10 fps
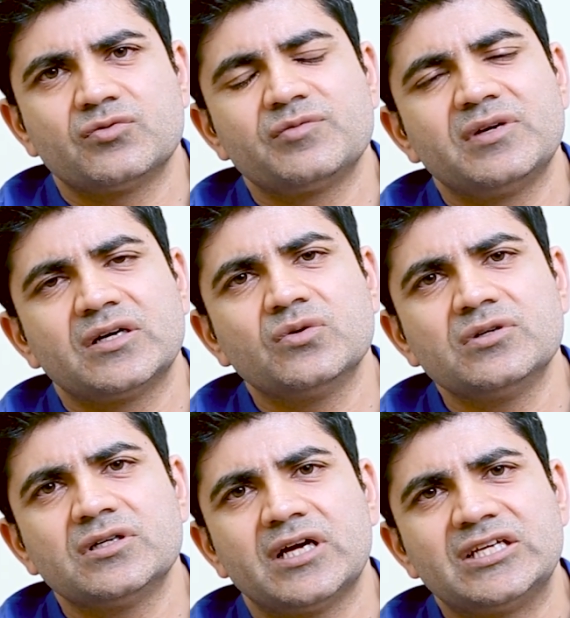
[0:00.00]
would be a
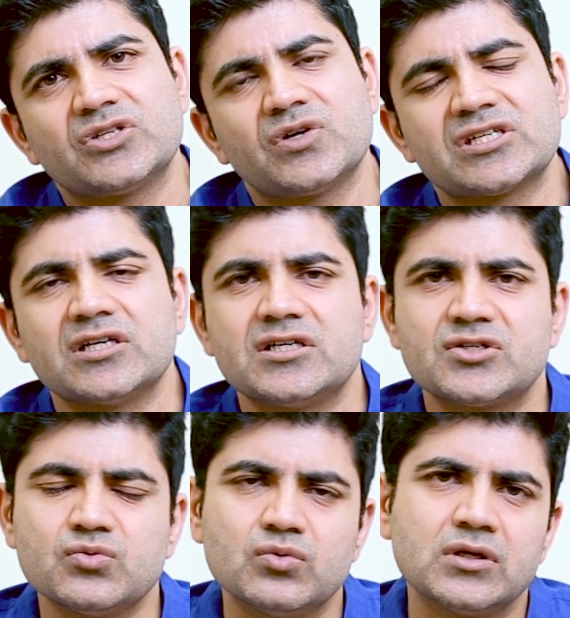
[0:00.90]
good educational
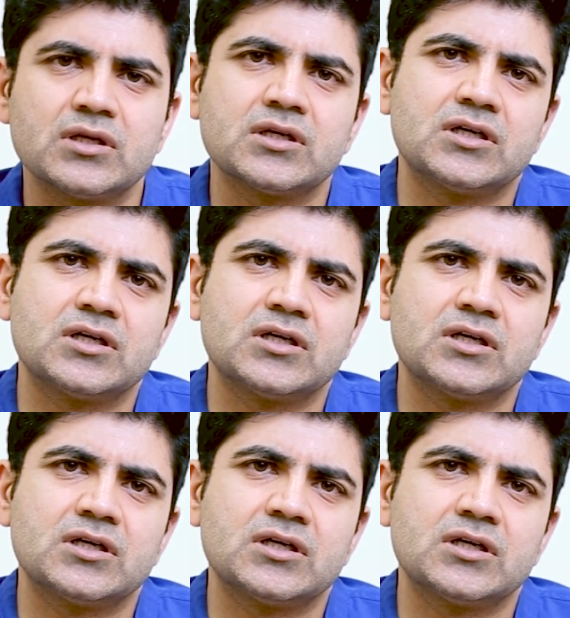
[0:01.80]
tool